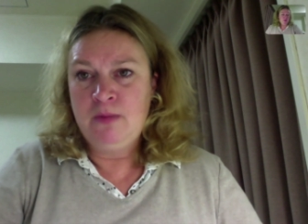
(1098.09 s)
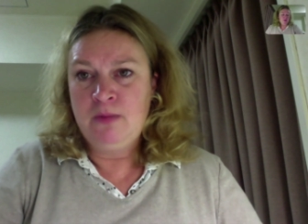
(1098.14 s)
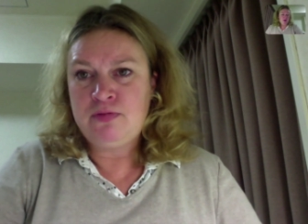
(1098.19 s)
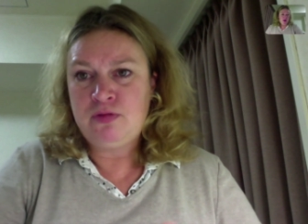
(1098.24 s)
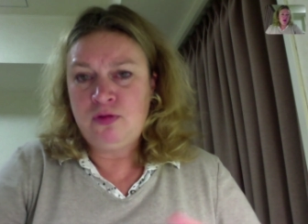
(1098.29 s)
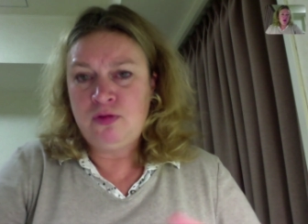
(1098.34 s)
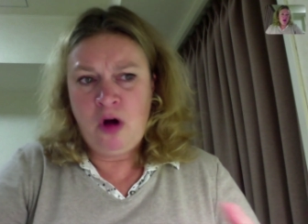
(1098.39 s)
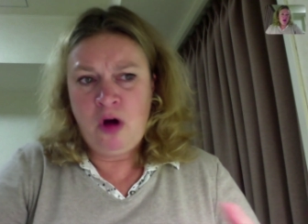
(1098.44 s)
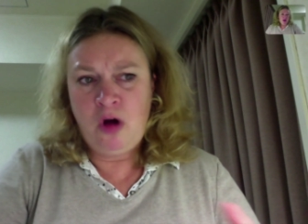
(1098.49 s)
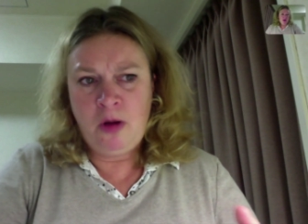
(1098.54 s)

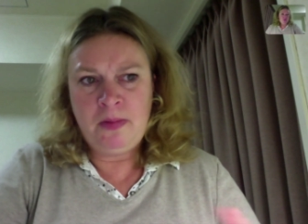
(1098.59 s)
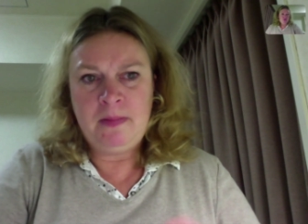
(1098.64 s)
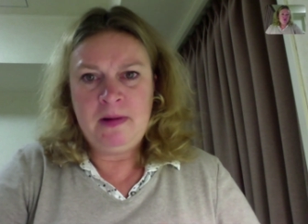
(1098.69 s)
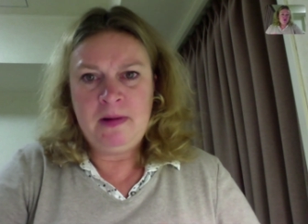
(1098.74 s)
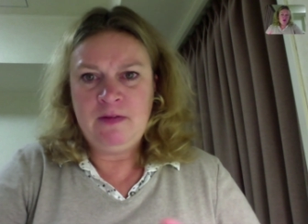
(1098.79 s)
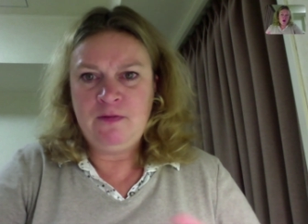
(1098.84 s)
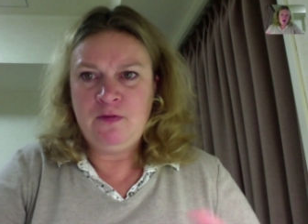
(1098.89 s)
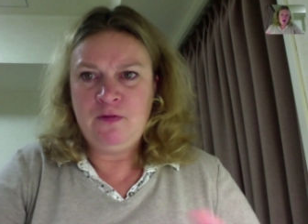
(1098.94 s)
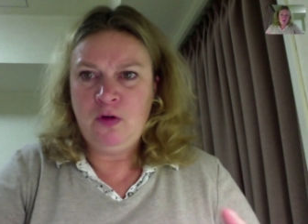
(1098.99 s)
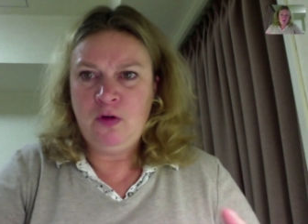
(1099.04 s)

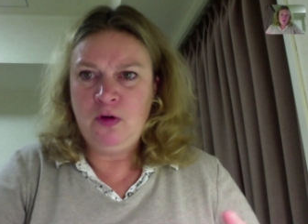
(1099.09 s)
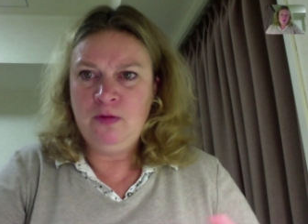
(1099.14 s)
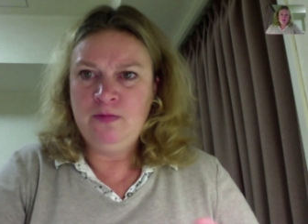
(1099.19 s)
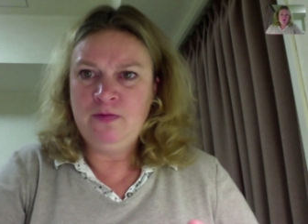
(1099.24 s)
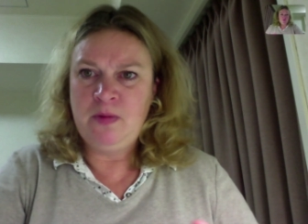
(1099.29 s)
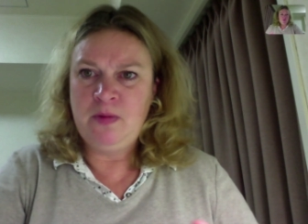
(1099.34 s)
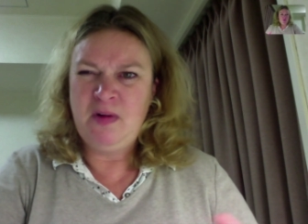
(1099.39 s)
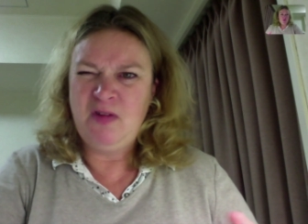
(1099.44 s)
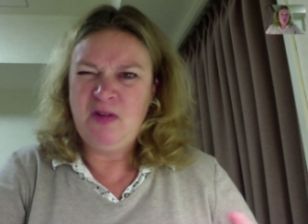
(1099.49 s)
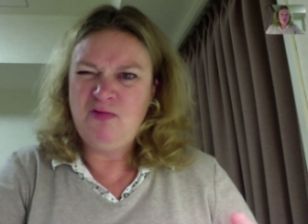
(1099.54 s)
probably
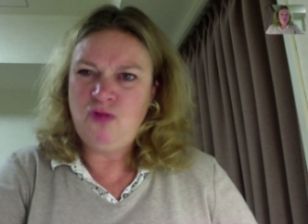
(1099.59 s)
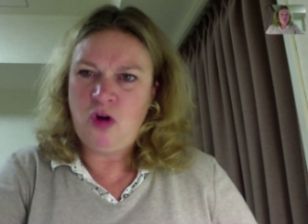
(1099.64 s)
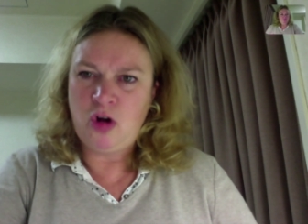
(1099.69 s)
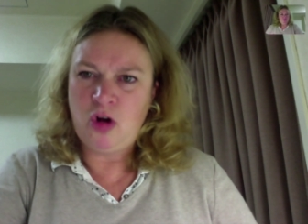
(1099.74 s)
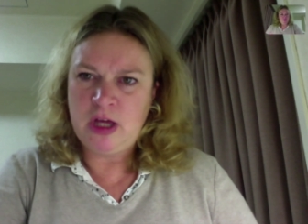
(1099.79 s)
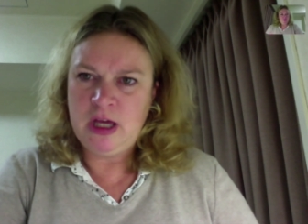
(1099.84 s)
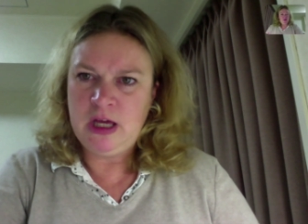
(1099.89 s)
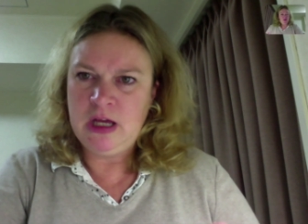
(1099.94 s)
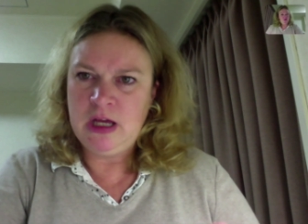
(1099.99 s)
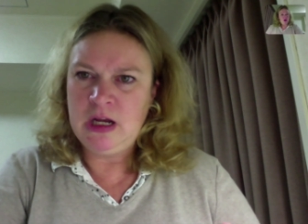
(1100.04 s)
form from a
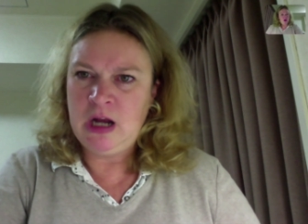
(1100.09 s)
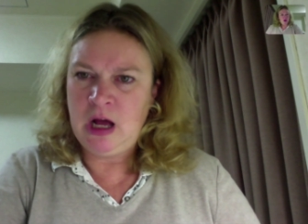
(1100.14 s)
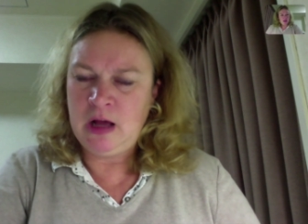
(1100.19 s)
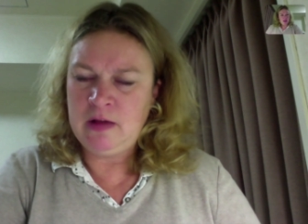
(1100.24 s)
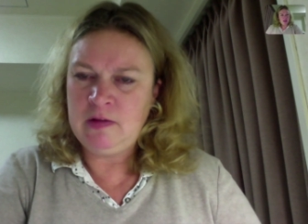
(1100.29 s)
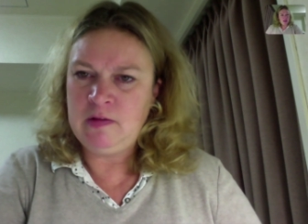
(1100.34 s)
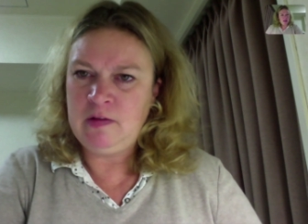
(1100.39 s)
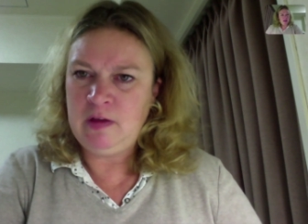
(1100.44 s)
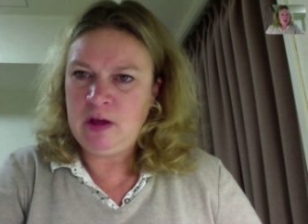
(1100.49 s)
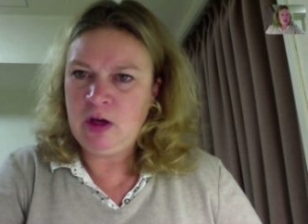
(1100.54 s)
rocky and
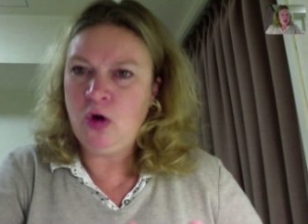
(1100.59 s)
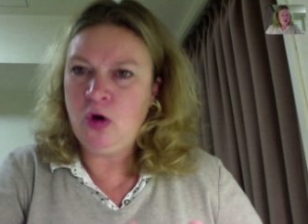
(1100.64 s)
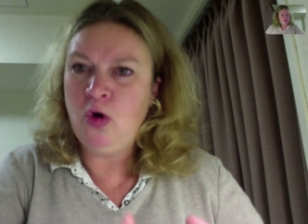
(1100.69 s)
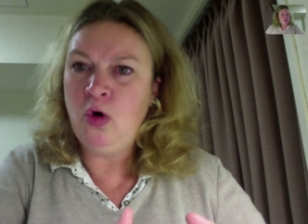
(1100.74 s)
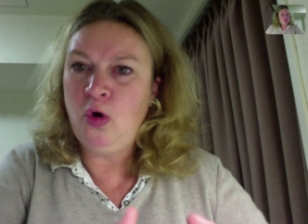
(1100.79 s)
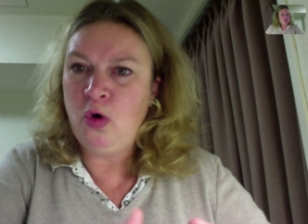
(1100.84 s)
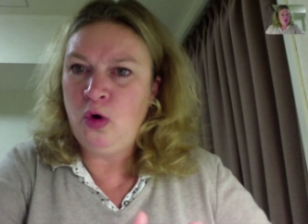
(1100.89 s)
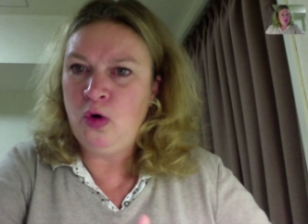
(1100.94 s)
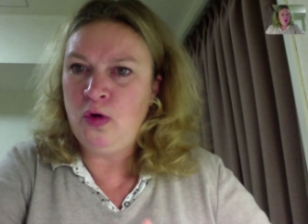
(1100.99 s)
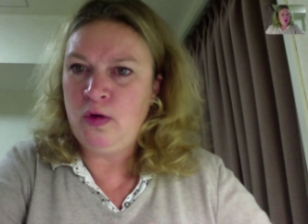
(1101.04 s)
icy
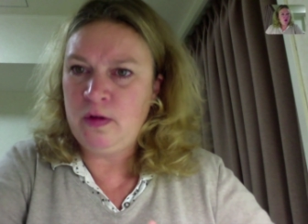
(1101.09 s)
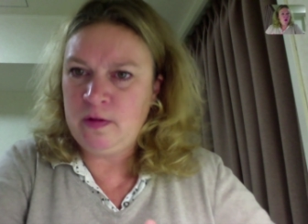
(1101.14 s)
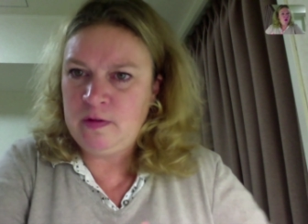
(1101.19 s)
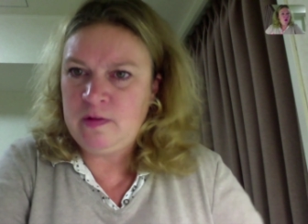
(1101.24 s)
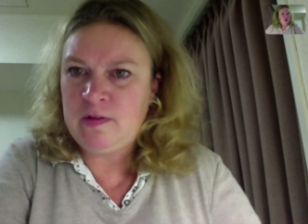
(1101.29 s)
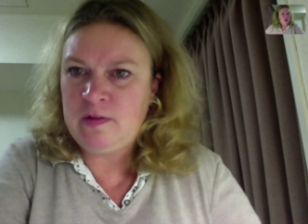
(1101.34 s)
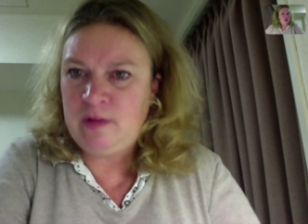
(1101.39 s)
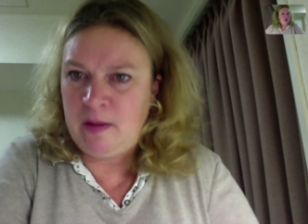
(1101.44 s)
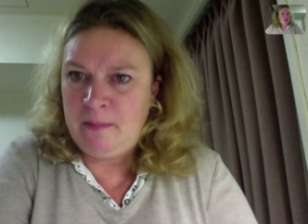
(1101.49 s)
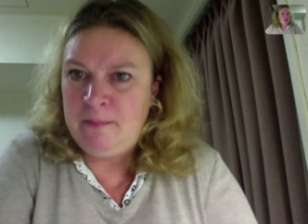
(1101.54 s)
core at
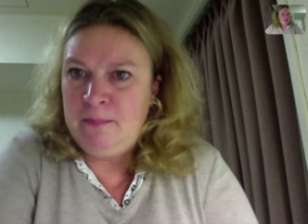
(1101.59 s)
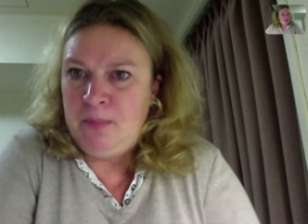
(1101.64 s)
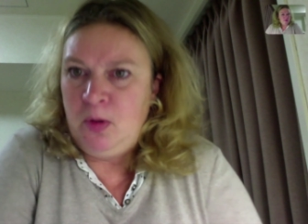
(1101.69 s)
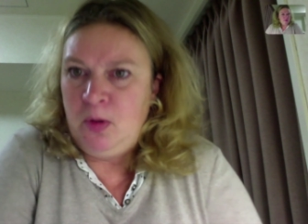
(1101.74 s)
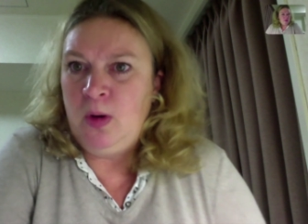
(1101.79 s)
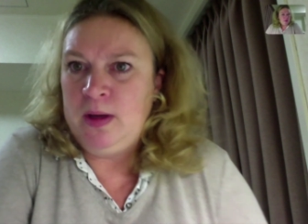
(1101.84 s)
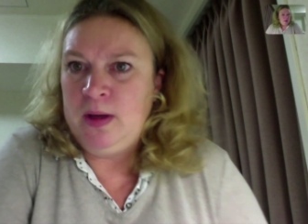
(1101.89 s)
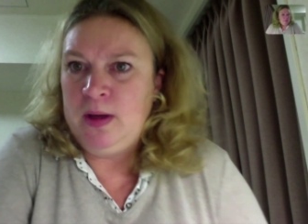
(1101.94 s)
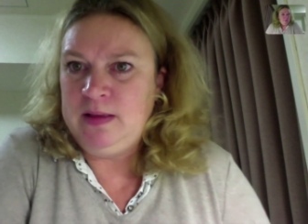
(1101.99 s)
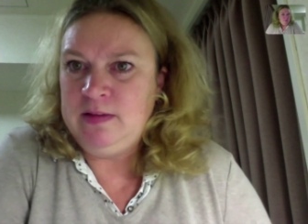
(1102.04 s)
some
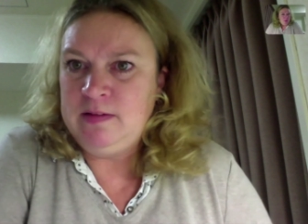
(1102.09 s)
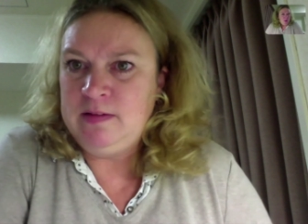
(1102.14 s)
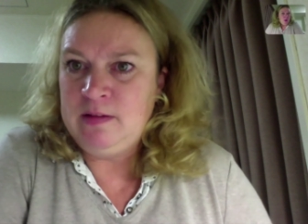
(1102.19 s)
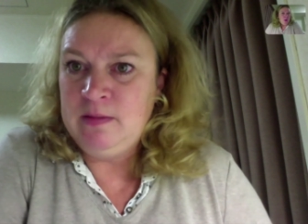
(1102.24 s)
point.